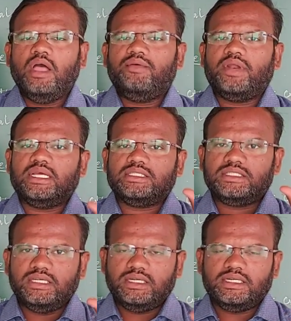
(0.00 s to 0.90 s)
Whereas
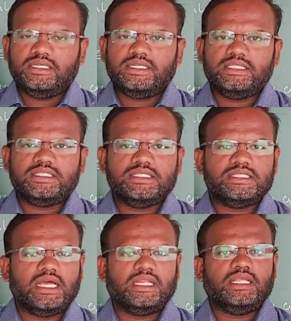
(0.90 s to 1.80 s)
certain tenses
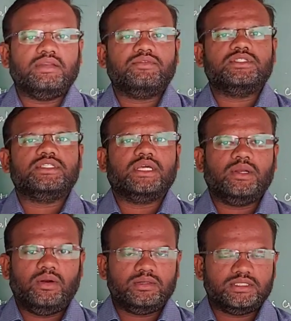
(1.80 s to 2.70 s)
are there which
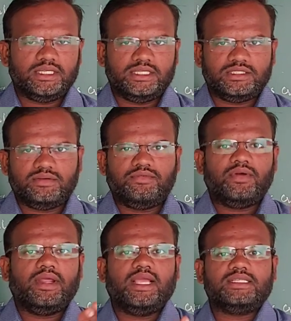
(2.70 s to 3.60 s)
cannot change.
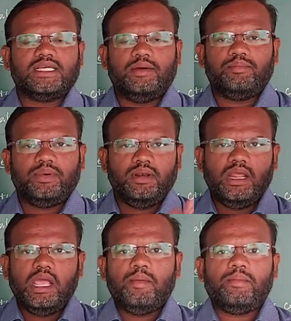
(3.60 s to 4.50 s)
For example,
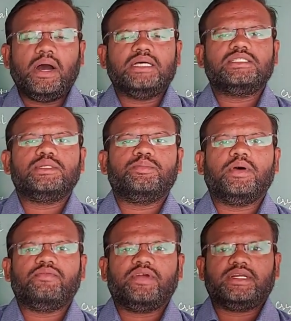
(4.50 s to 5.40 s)
past
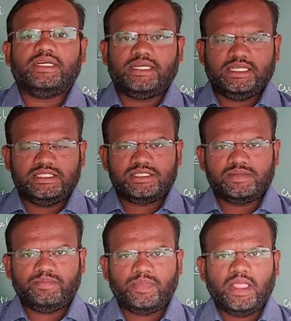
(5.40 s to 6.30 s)
perfect
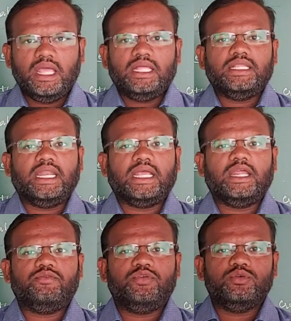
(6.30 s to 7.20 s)
tense, then
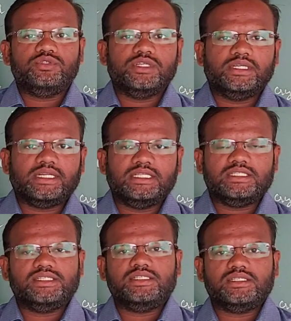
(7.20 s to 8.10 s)
again future
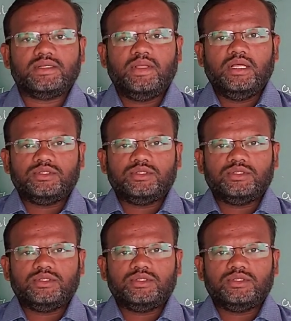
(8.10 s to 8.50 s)
tenses.